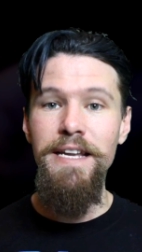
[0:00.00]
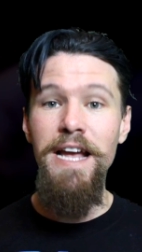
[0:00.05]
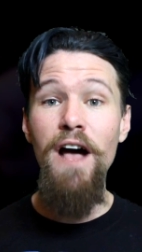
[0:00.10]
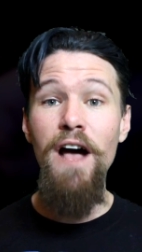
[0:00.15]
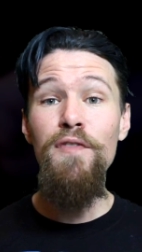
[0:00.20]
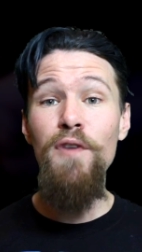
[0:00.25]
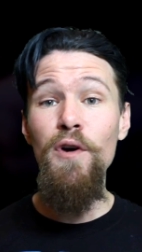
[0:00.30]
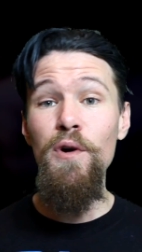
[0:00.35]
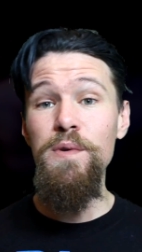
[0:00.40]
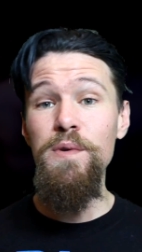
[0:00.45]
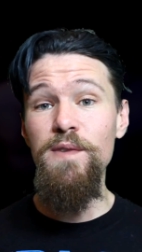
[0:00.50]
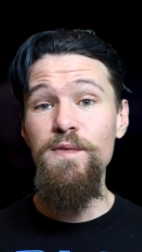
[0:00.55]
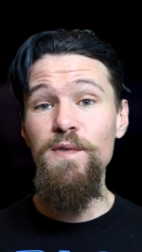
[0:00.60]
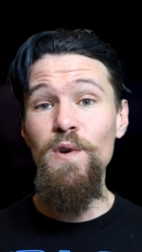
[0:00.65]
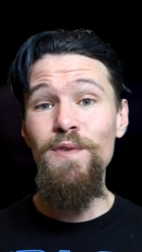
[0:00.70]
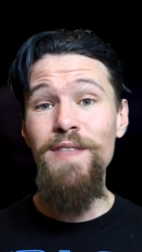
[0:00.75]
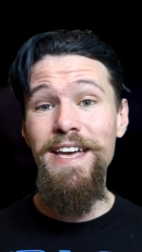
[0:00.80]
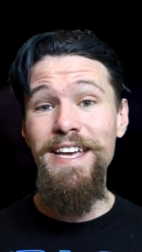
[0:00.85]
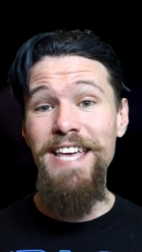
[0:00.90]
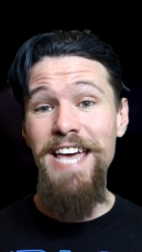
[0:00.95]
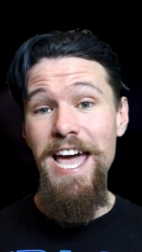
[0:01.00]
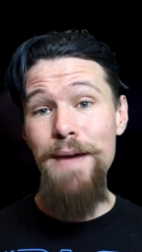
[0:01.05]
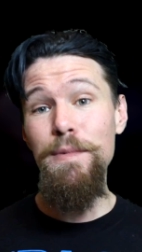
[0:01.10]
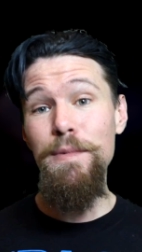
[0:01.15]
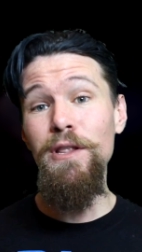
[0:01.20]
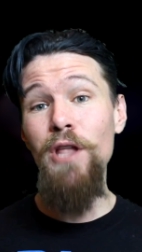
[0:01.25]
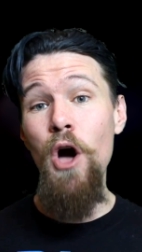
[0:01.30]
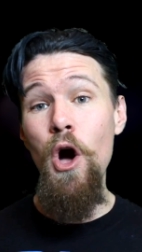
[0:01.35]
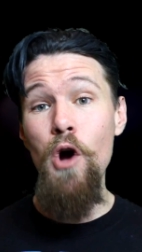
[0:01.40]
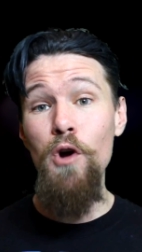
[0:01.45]
Now, those of you that came
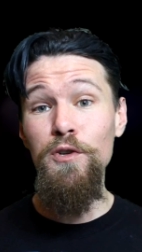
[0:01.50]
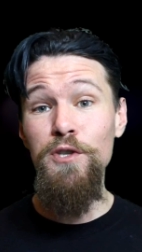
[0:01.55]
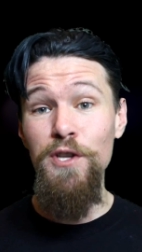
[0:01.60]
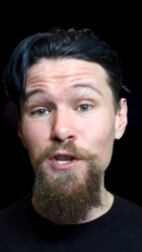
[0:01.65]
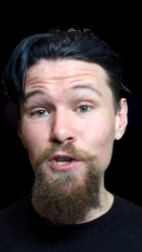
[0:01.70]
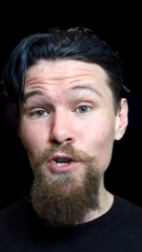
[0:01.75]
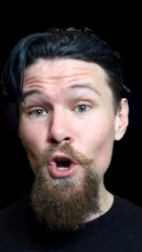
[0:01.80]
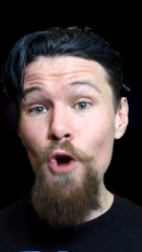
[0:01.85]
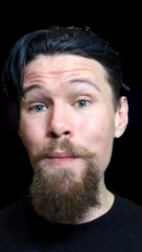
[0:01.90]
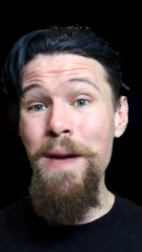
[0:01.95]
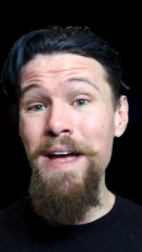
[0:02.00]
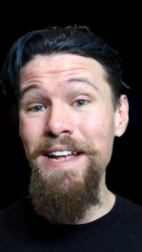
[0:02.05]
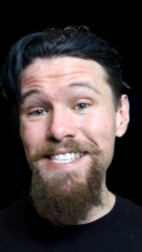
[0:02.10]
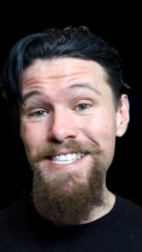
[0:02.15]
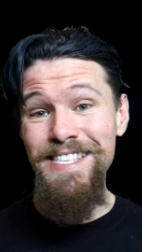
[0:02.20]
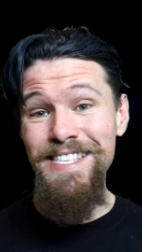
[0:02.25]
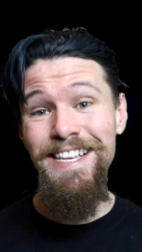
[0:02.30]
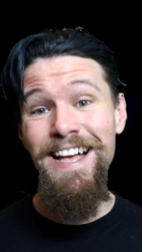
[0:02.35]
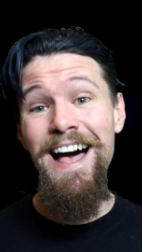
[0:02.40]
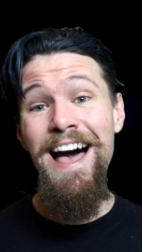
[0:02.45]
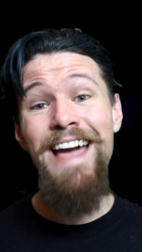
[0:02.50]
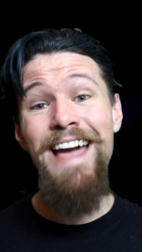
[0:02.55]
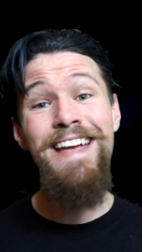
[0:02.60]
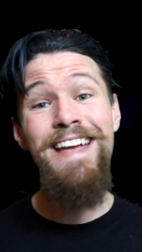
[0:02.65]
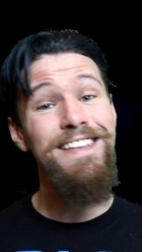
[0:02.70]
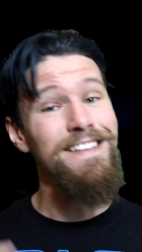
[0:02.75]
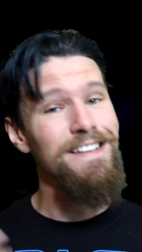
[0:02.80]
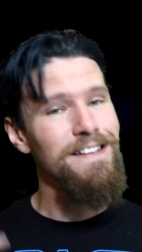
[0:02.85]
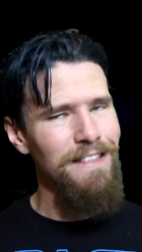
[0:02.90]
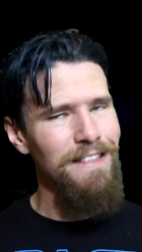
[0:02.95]
along to the No Man's Sky
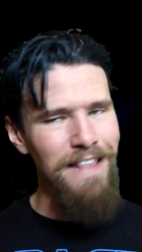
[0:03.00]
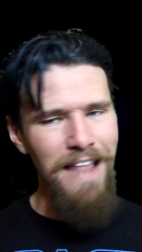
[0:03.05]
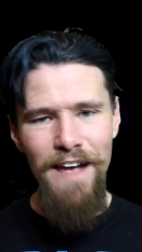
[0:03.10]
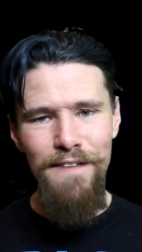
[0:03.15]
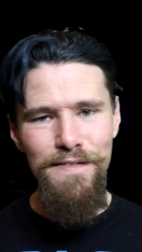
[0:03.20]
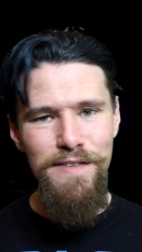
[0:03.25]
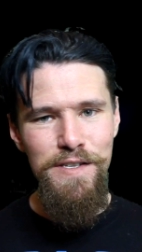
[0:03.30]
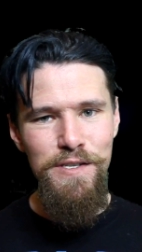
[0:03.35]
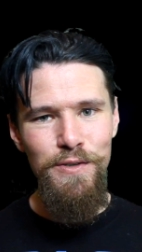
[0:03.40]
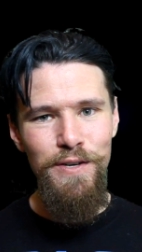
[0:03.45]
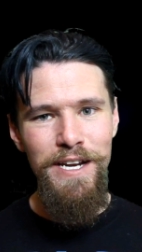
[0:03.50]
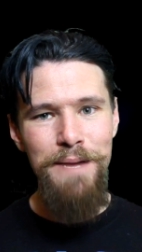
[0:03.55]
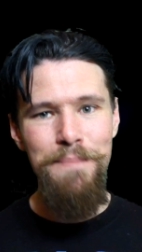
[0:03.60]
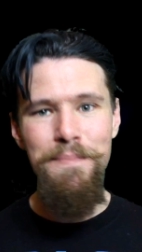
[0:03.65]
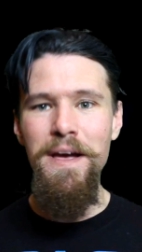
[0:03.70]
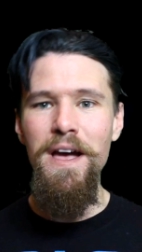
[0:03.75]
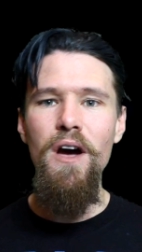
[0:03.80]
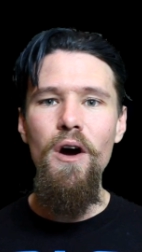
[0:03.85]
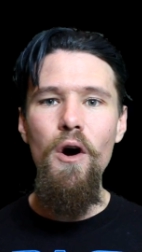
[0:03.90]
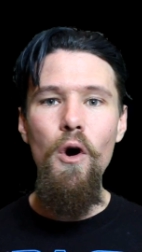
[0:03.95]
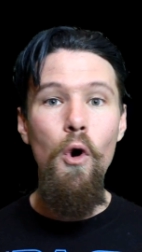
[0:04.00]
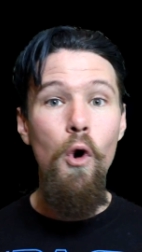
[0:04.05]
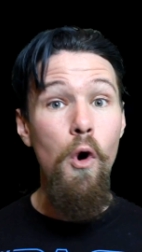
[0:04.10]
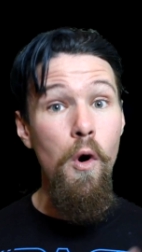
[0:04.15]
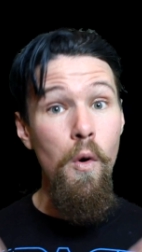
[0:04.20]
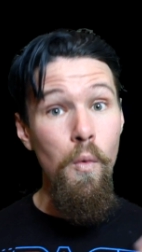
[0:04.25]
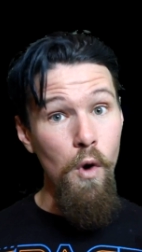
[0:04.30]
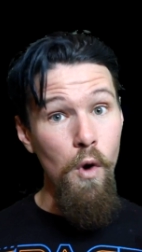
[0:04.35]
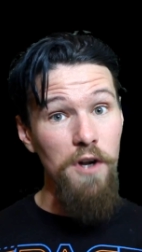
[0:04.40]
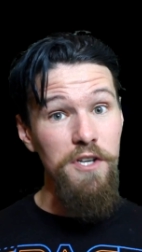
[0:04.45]
live stream
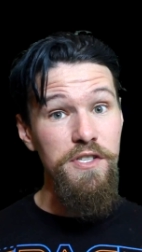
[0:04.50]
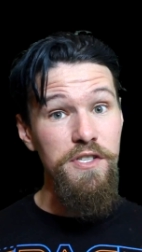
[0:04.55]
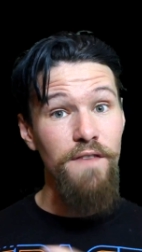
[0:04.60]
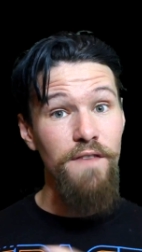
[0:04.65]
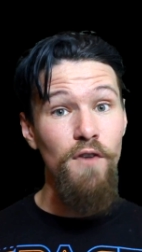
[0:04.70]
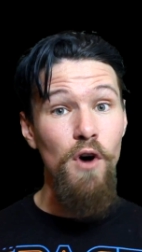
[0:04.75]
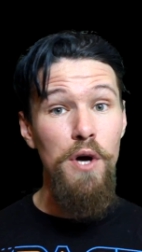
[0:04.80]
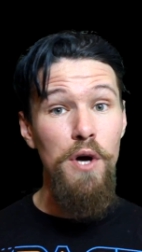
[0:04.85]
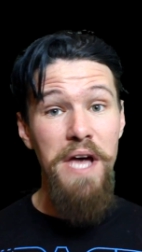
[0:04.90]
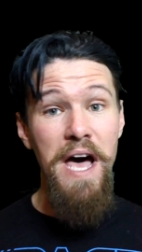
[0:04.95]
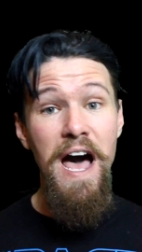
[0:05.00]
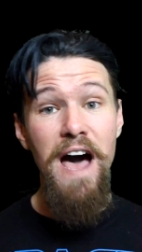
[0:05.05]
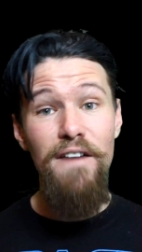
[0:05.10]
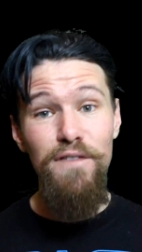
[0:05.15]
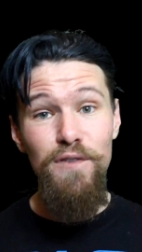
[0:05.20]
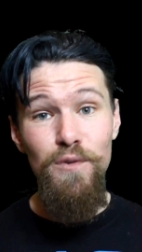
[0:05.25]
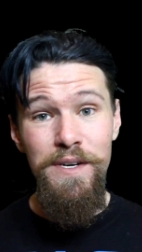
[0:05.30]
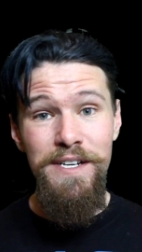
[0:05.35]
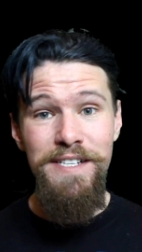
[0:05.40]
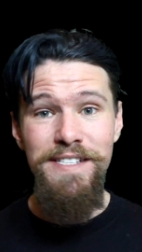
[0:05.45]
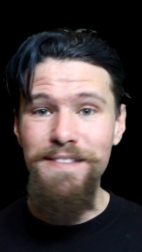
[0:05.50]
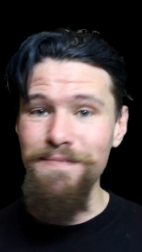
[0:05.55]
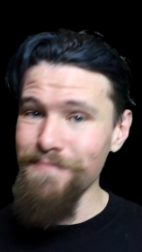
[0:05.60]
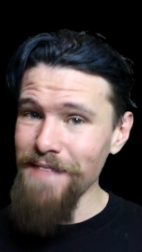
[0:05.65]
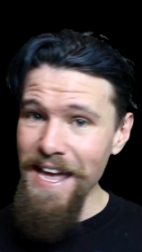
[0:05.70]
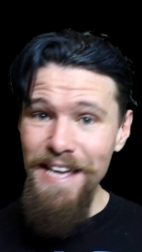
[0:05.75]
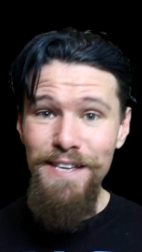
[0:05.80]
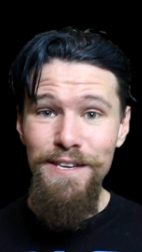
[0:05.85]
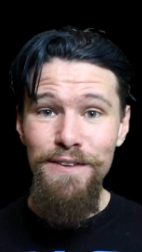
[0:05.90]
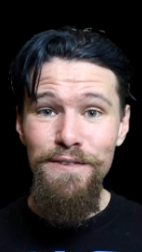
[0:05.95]
or watch the VOD afterwards,
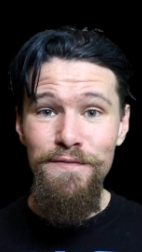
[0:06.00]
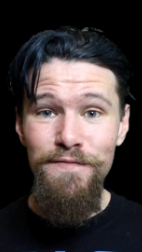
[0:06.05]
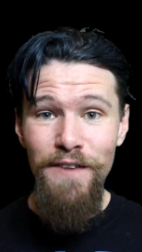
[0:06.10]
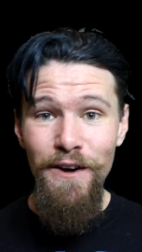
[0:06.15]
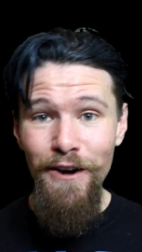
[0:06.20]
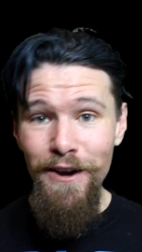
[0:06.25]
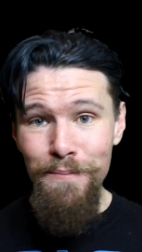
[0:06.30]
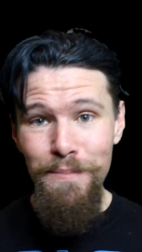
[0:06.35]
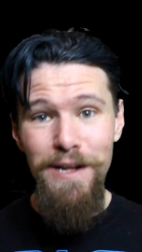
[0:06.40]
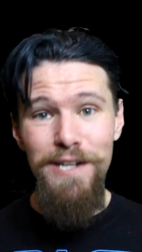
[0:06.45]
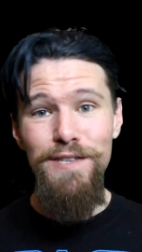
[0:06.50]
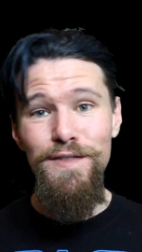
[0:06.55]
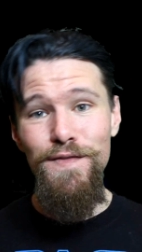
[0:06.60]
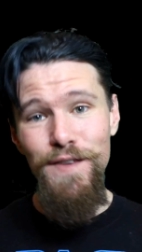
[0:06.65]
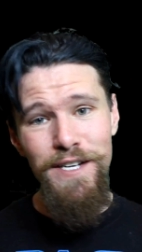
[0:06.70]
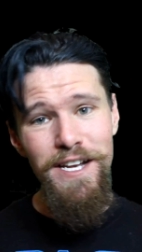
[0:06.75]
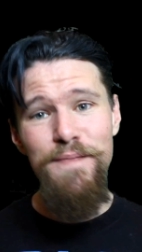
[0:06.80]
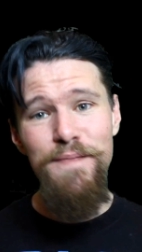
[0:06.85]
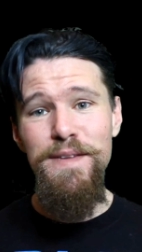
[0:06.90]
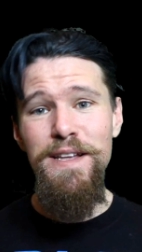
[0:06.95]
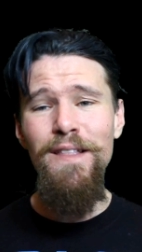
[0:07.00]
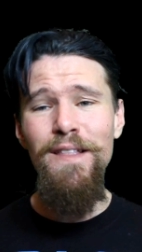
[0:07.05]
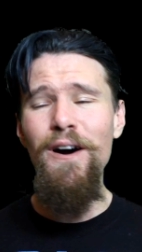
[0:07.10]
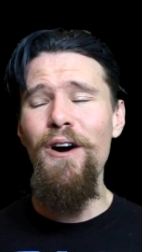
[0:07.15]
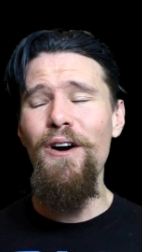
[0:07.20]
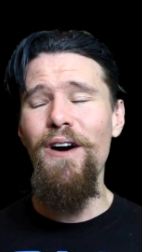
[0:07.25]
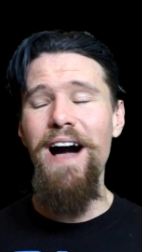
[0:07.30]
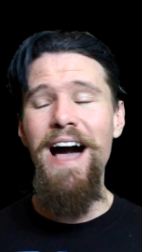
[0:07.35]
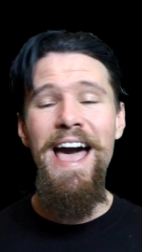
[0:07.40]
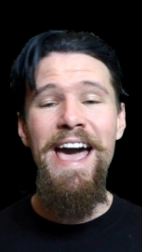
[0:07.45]
thank you very much for coming
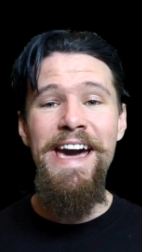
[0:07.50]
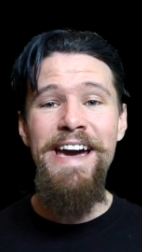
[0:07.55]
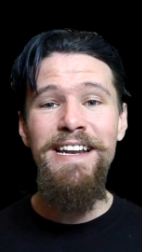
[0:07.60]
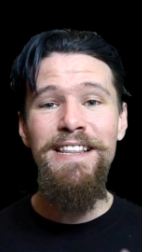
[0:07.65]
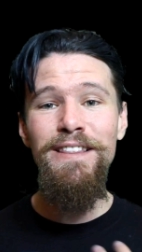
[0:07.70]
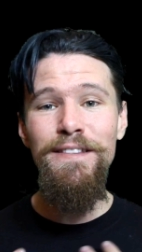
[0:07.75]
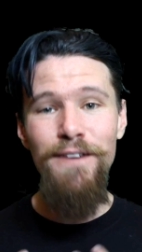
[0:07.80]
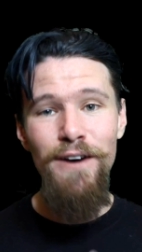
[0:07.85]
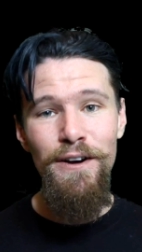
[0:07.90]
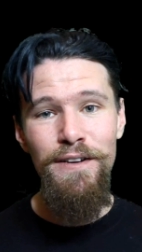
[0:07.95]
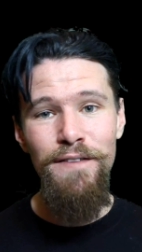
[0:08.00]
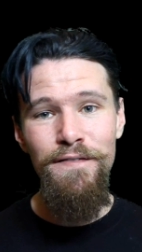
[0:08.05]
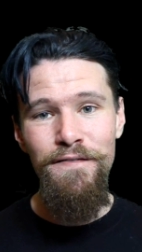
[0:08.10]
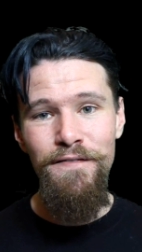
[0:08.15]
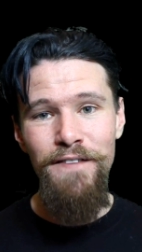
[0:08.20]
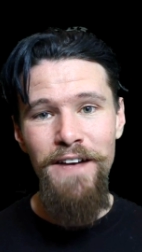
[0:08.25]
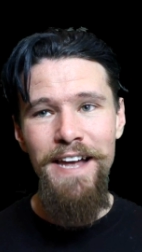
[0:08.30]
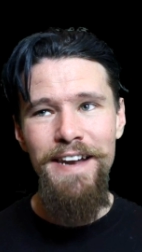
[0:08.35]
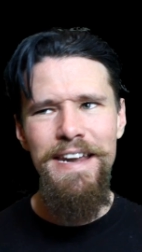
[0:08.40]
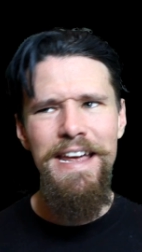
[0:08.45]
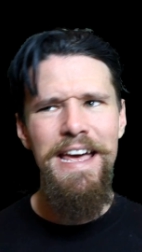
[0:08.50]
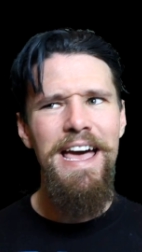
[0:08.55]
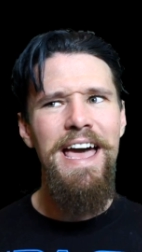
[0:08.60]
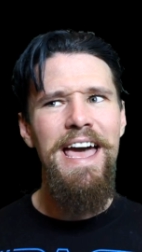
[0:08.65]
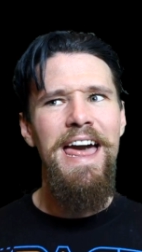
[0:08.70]
along. I had a lot of fun